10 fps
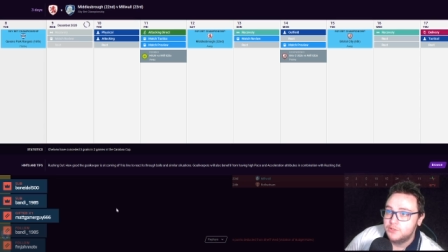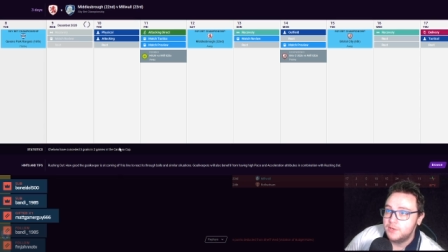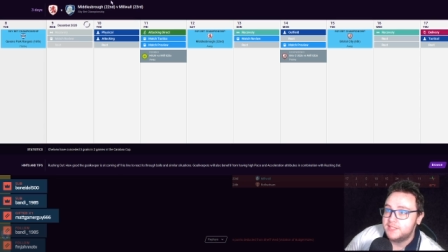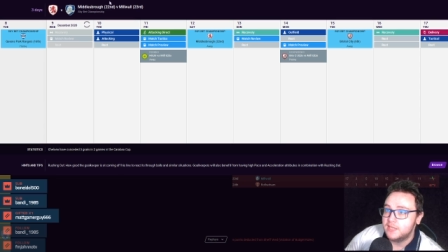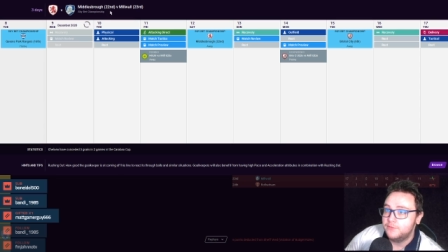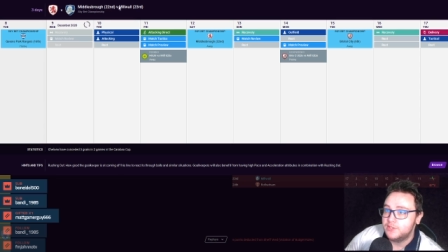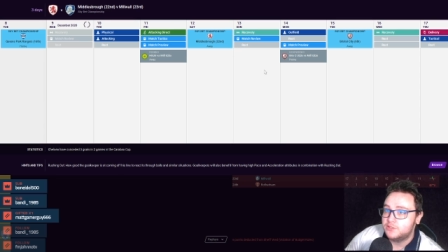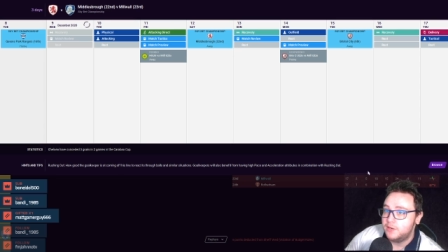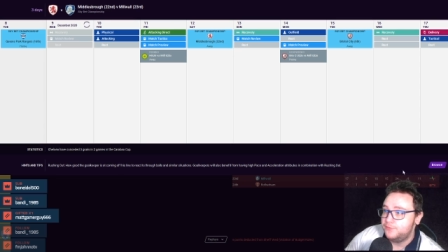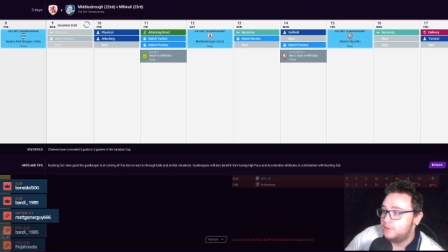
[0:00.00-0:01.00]
Twenty second versus
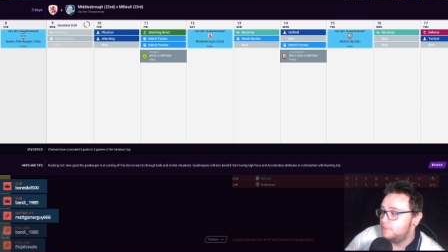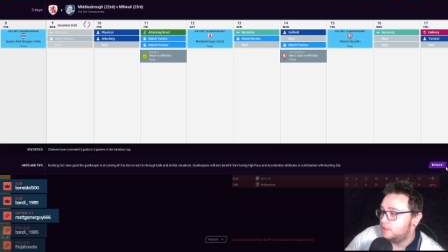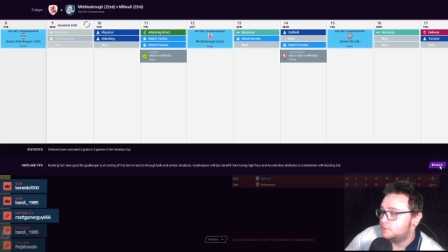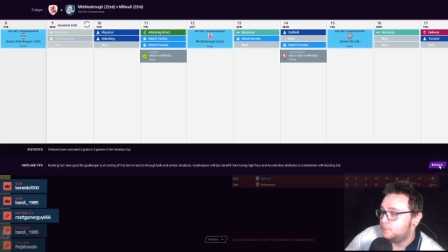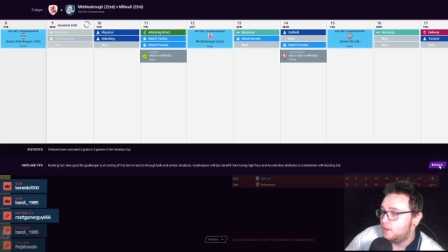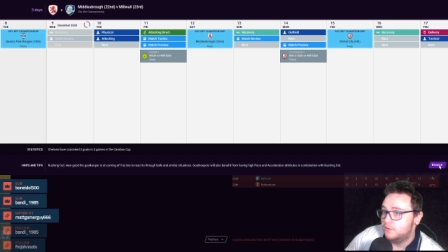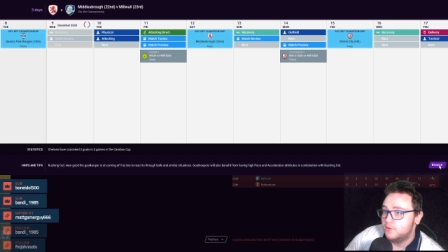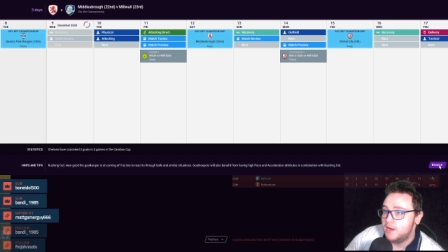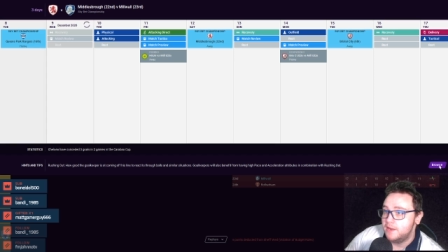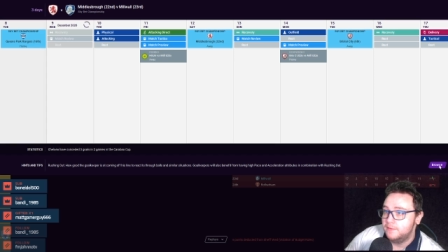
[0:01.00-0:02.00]
twenty third, Middlesbrough.
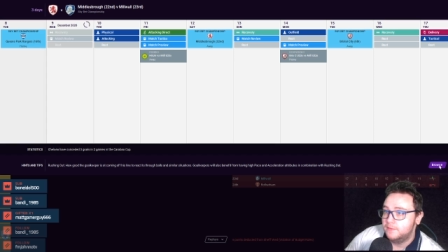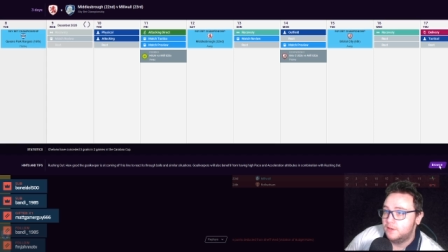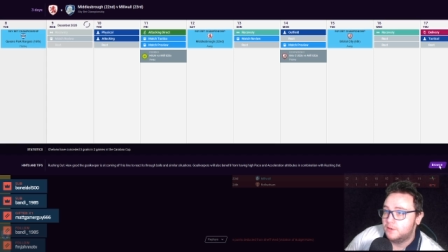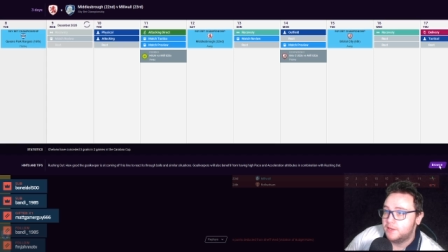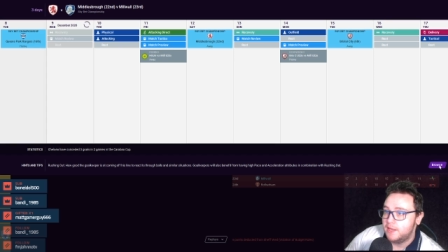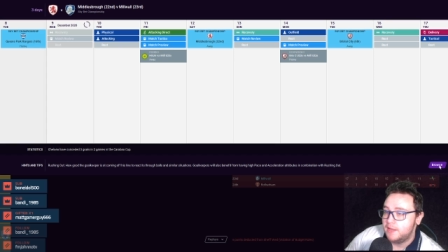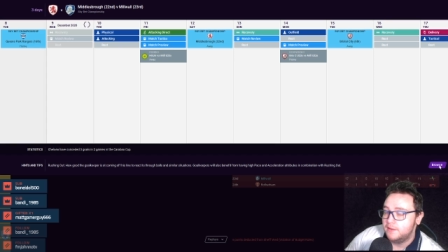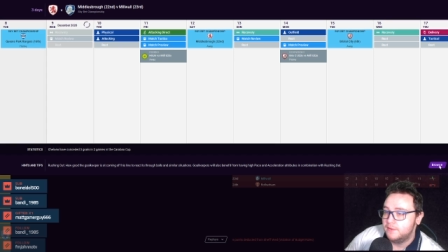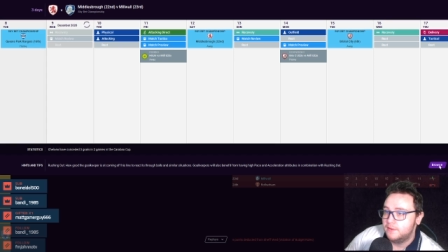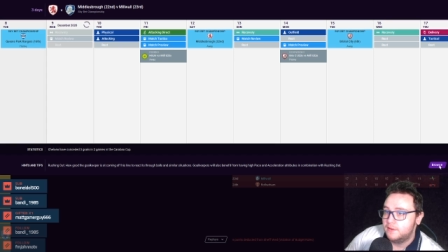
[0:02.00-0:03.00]
Right.
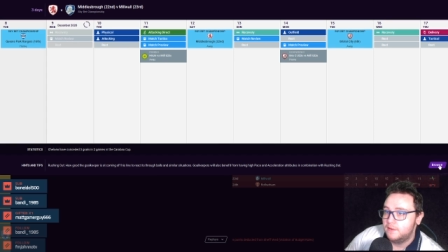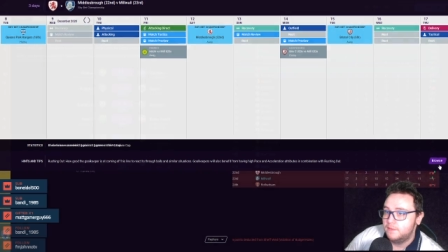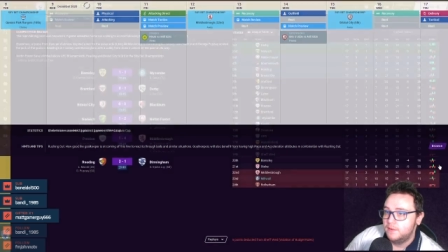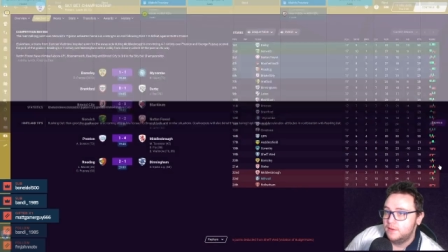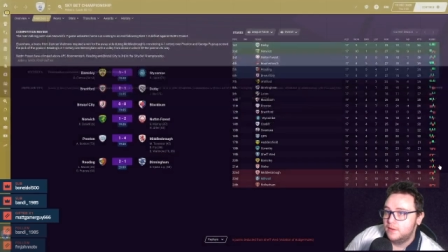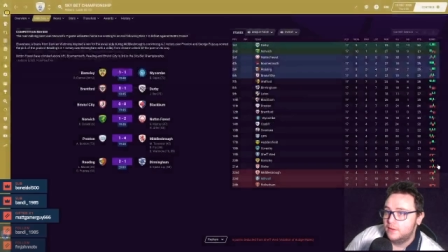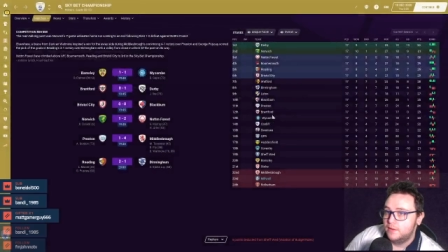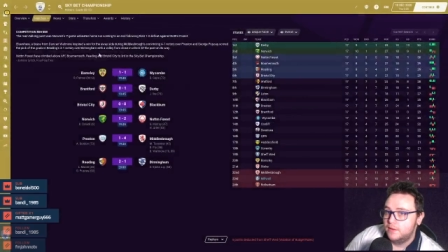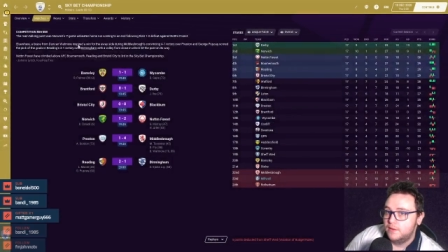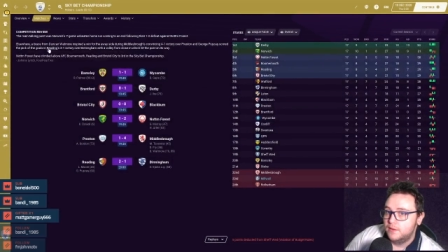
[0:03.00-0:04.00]
Okay.
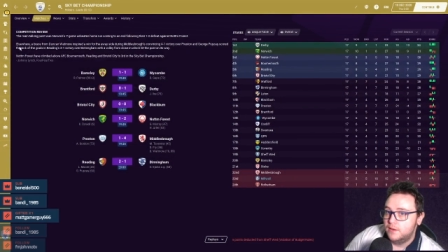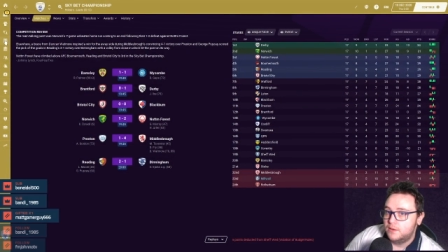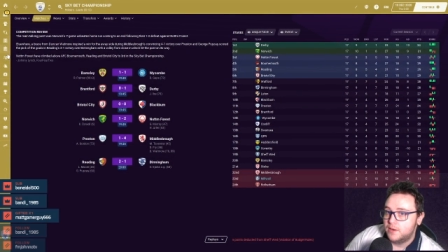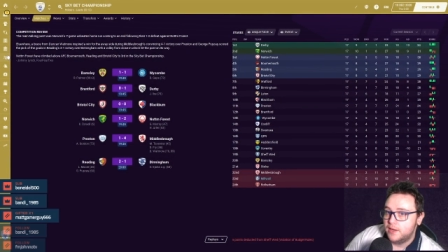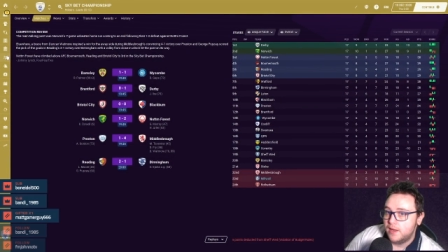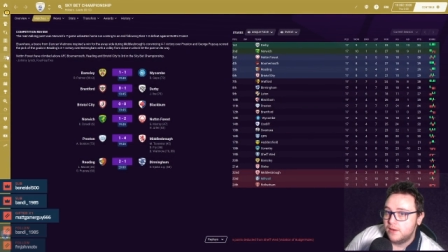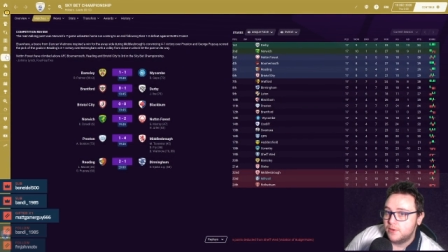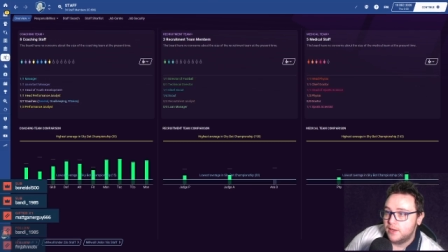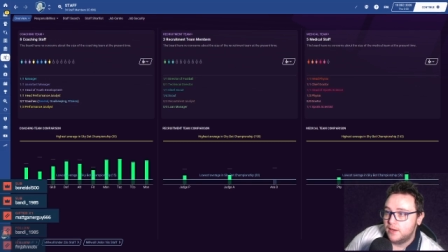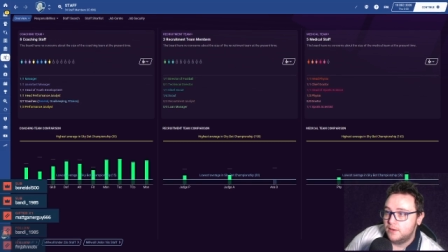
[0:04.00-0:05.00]
Okay,
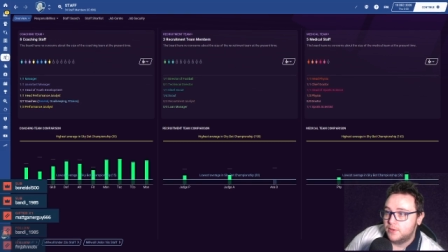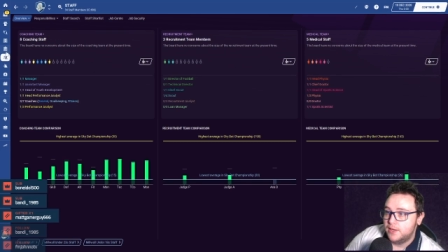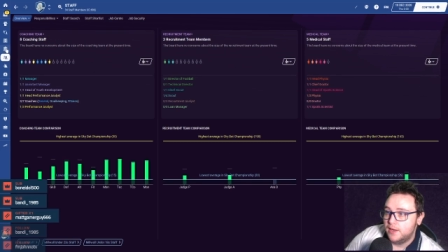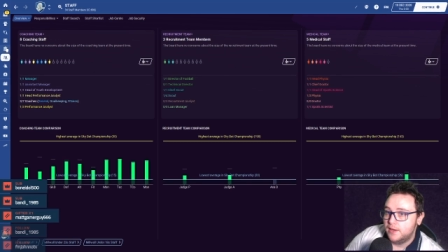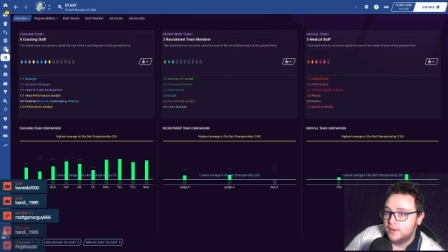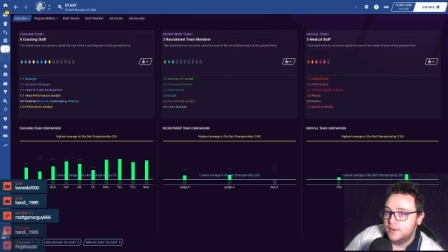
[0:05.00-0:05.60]
okay, okay.